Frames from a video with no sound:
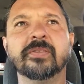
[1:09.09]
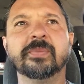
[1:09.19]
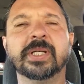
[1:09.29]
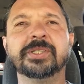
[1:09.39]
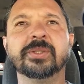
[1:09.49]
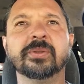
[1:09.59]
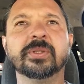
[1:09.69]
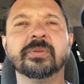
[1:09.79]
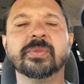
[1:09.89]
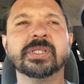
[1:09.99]
of my
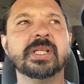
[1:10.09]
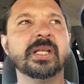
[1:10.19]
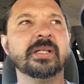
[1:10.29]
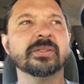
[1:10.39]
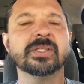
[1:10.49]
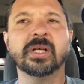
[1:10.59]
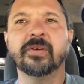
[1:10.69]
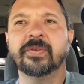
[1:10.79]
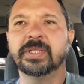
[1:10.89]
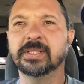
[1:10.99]
children was hitting
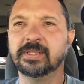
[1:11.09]
herself in the